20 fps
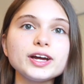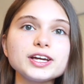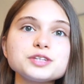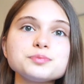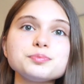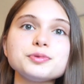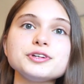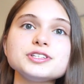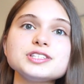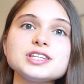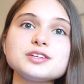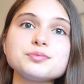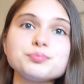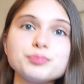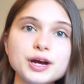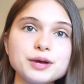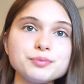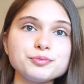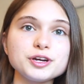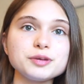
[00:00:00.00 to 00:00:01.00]
experience at the
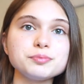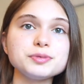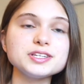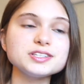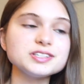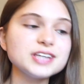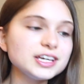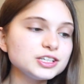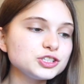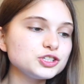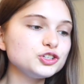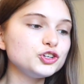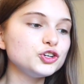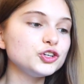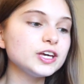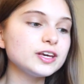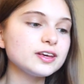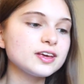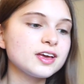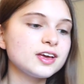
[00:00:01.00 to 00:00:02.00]
brain rehabilitation
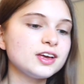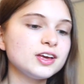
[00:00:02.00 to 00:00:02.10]
unit.